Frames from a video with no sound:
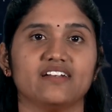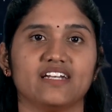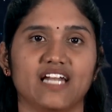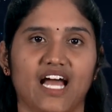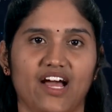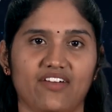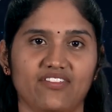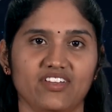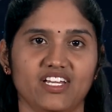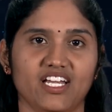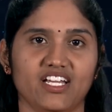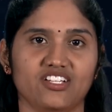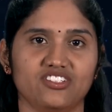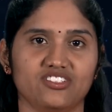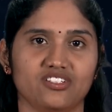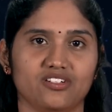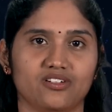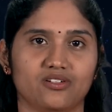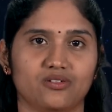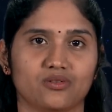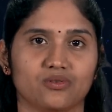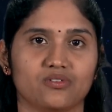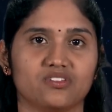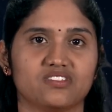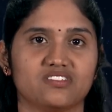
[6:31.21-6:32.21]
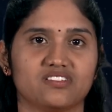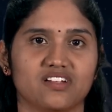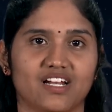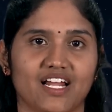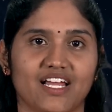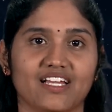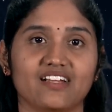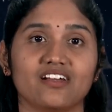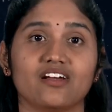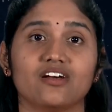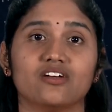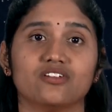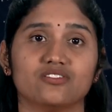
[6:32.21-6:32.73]
Navigation tools
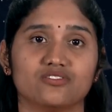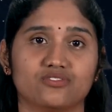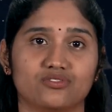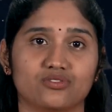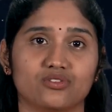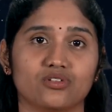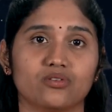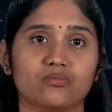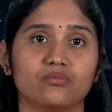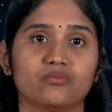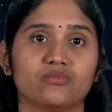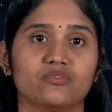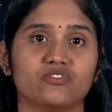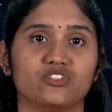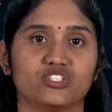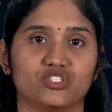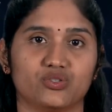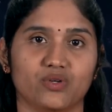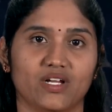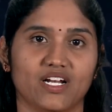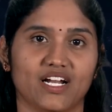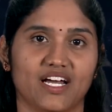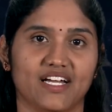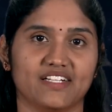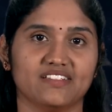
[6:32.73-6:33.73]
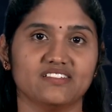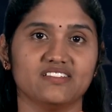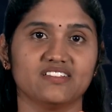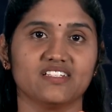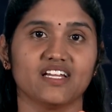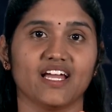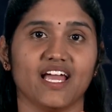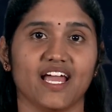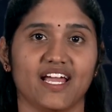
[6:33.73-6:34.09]
like zoom, visualize,